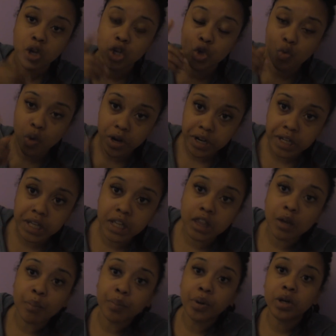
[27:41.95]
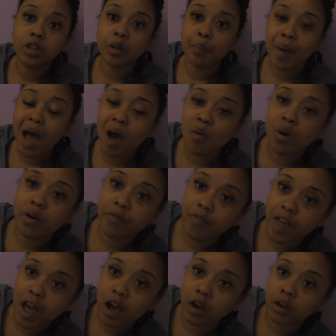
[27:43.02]
You wanna get the book The Power of
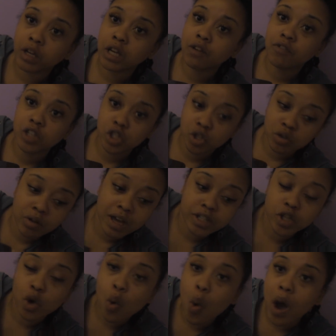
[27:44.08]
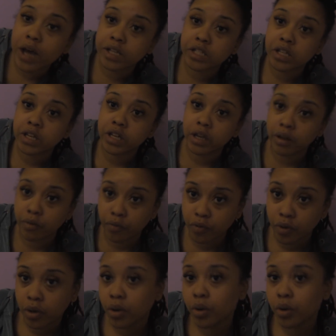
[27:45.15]
Now. Give it to you as a Kwanzaa gift.